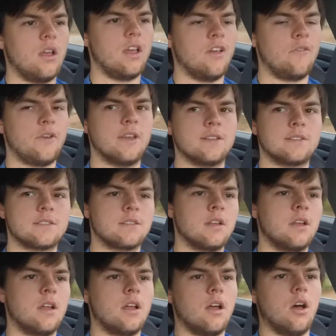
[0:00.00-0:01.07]
if it's
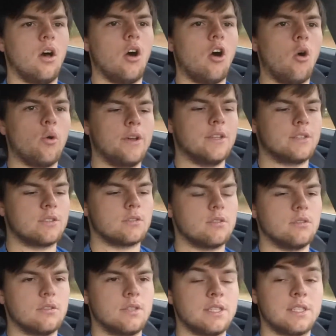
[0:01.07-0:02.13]
always
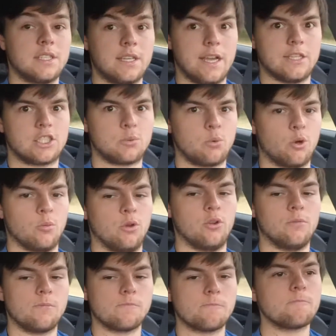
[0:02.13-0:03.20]
disengaged Sport mode,
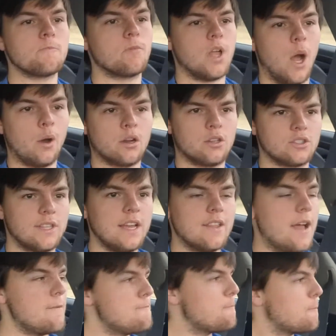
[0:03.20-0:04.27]
I would understand that.